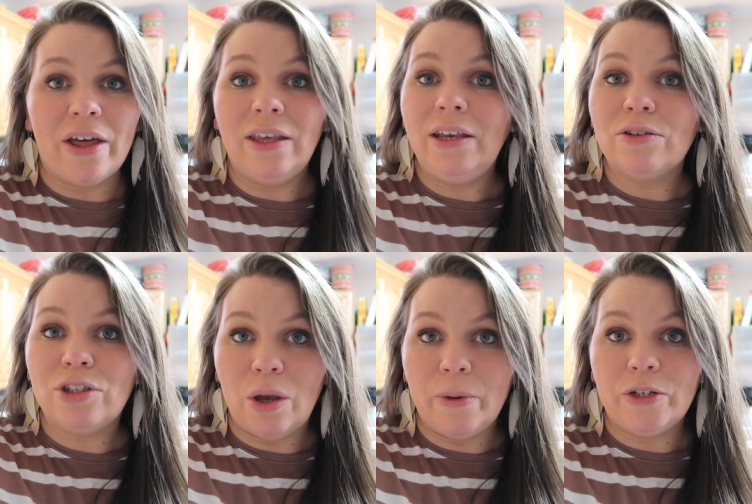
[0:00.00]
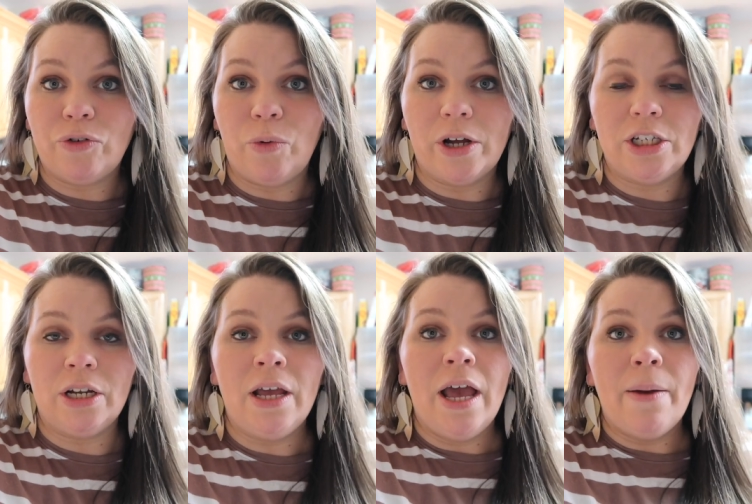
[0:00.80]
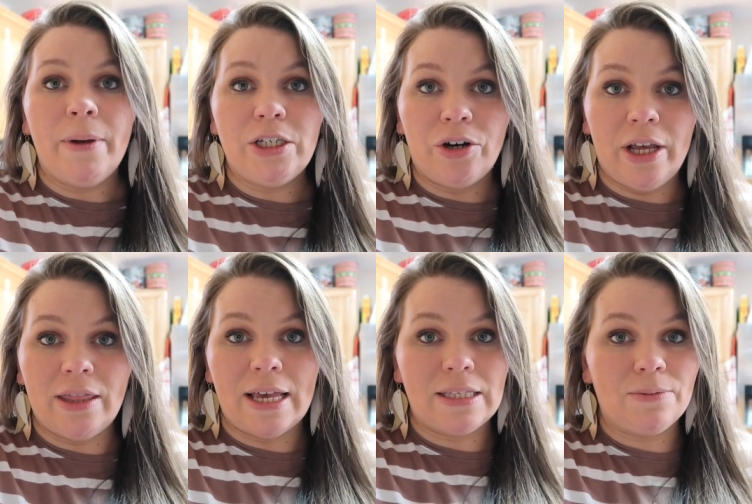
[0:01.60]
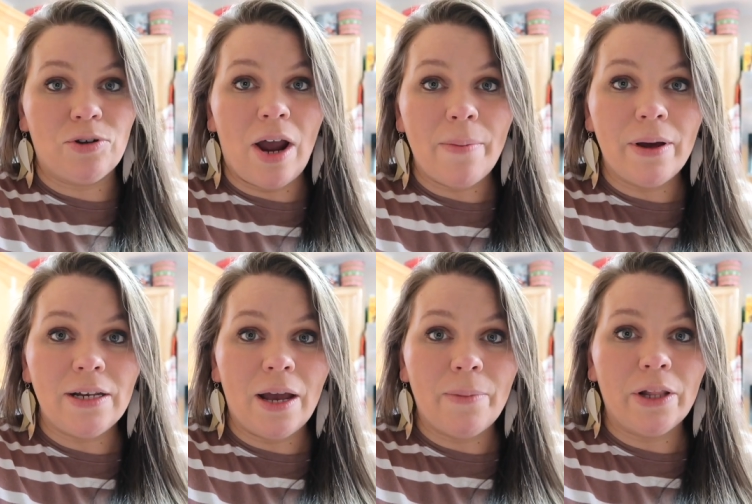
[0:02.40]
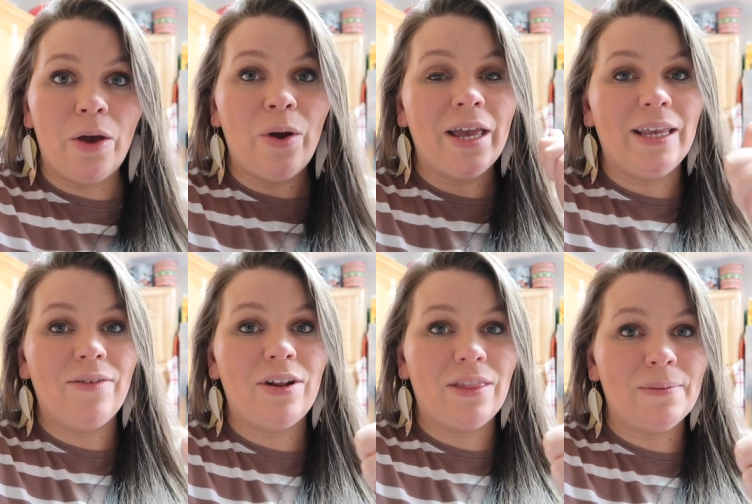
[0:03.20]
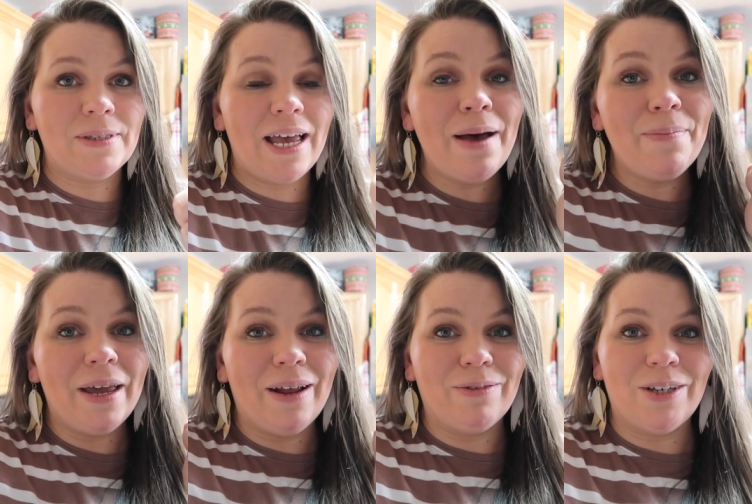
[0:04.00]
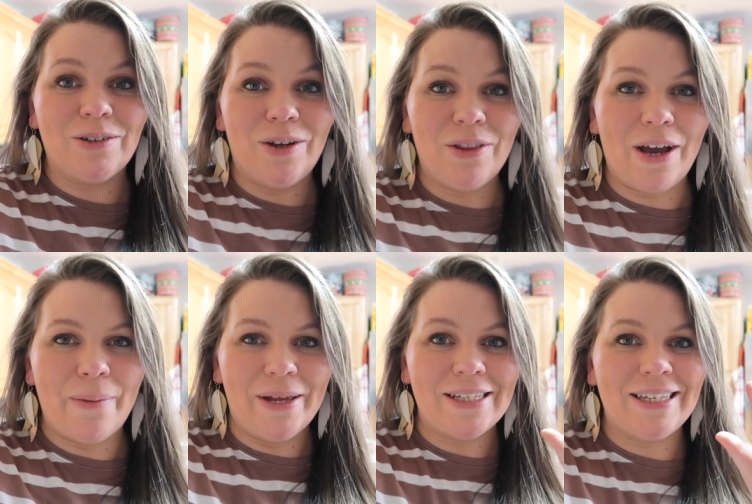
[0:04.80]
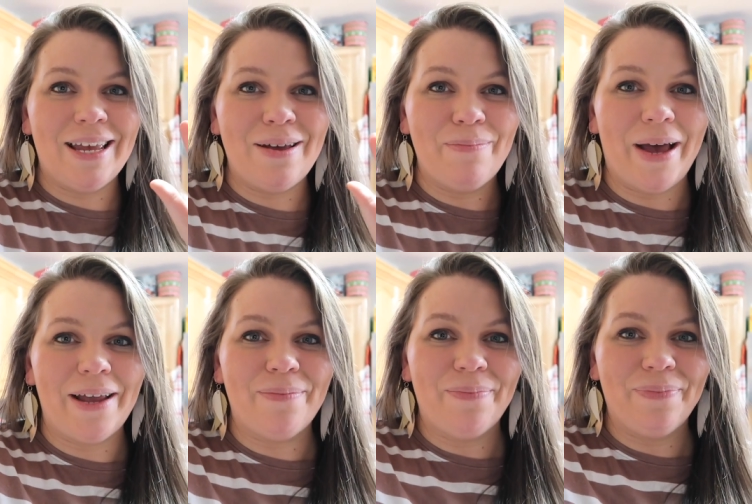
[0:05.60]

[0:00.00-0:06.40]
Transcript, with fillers: I thank y'all so much for watching. Be sure to hit that subscribe button down below, give it a thumbs up, and I will talk to you on the comments. Bye.